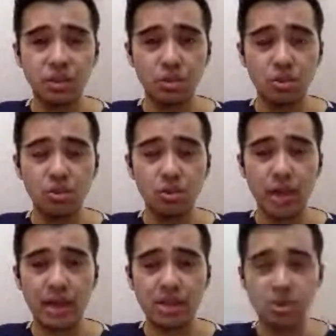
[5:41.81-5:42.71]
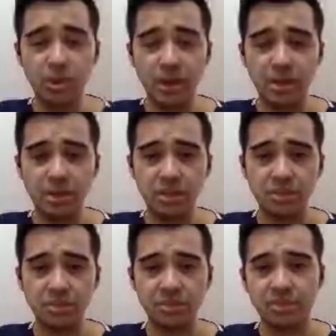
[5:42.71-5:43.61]
So how should
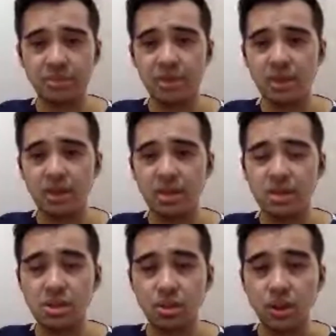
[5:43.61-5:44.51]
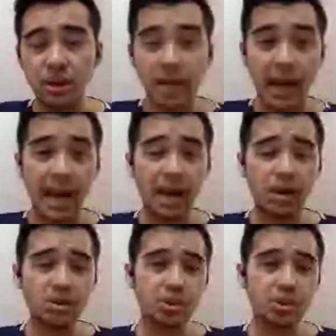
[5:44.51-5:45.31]
we be when we age?